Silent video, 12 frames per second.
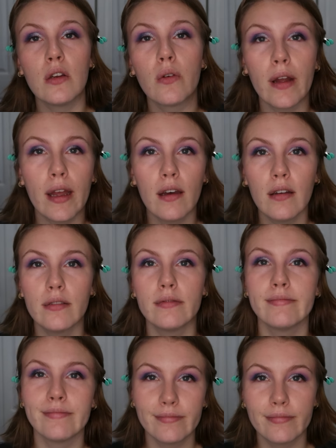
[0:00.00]
grail,
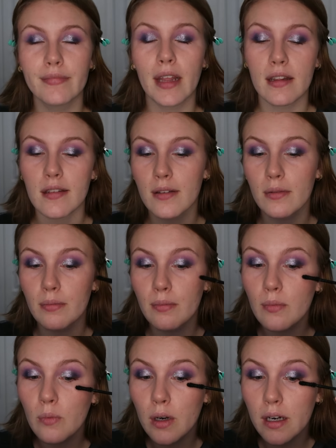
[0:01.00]
that's the
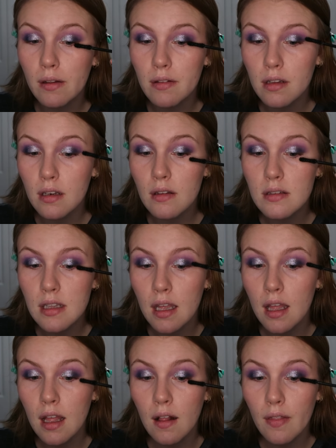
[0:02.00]
word I was gonna use.
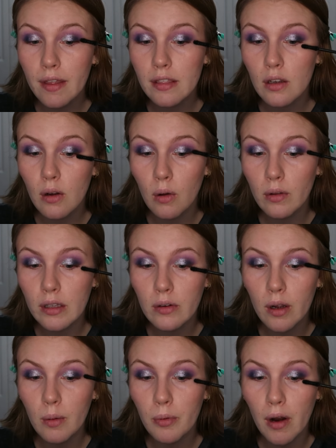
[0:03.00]
Like their holy
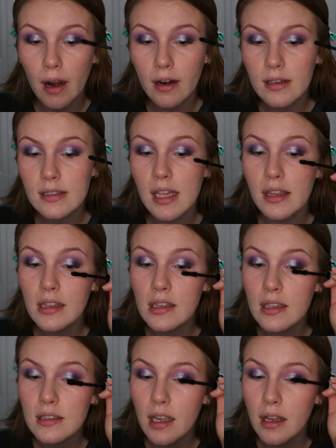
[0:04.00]
grail products. I think
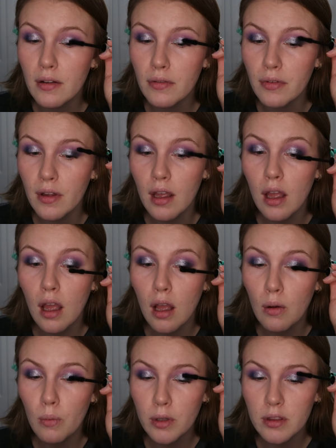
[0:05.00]
that's kind of
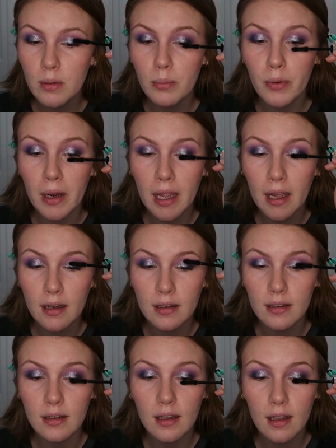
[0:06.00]
what the
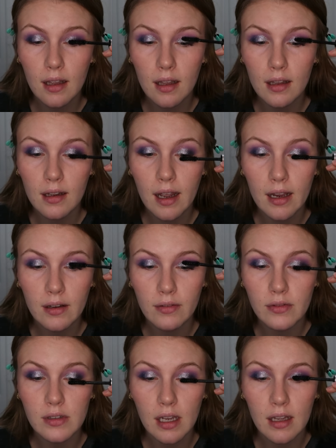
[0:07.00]
brand kind of
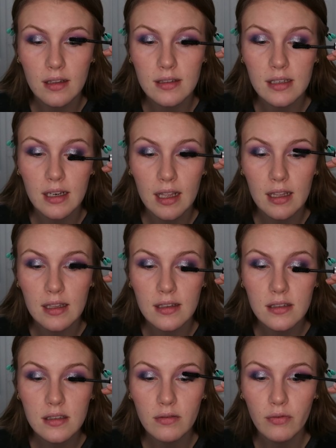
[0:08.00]
does and
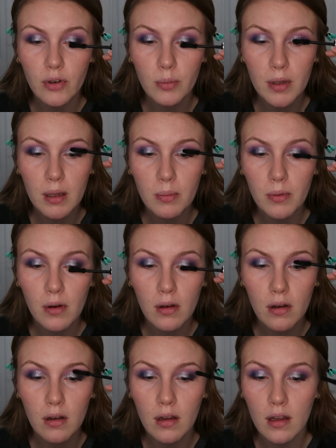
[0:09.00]
is for
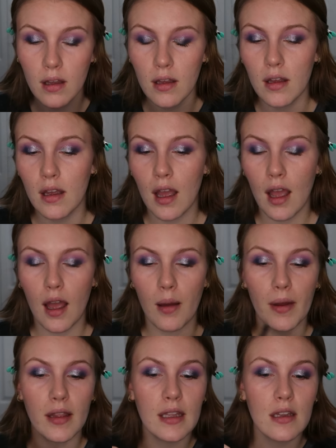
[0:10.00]
people.
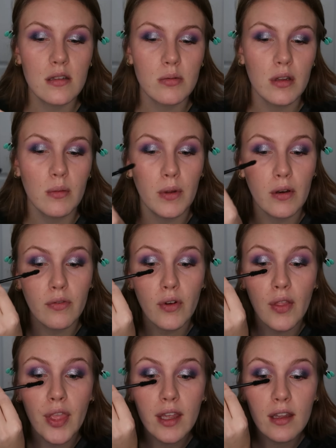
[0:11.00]
I think it's really beautiful.
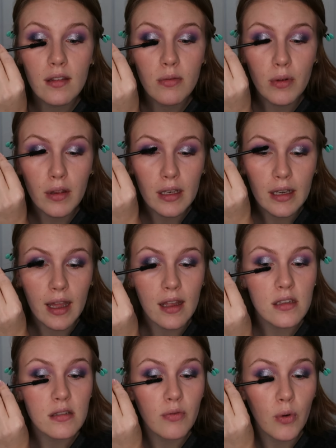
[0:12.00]
I think it's really
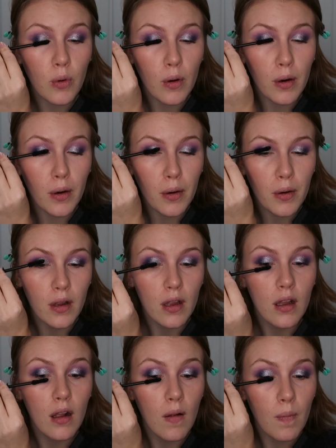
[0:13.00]
nice for
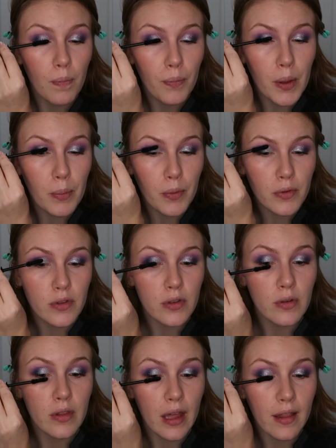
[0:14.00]
people
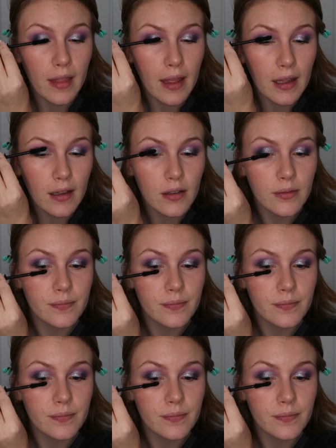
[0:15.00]
too that like,